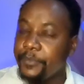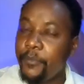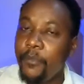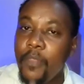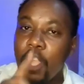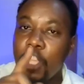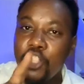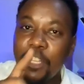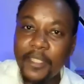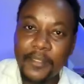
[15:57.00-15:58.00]

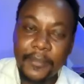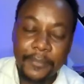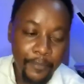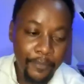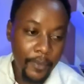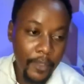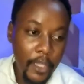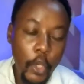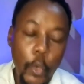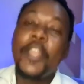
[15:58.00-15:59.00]
Janet,
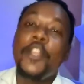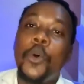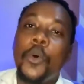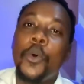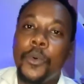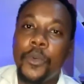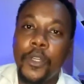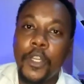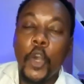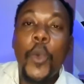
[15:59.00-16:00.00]
we know
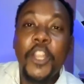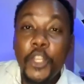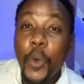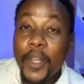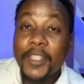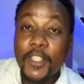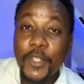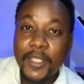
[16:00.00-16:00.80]
when you are stressed,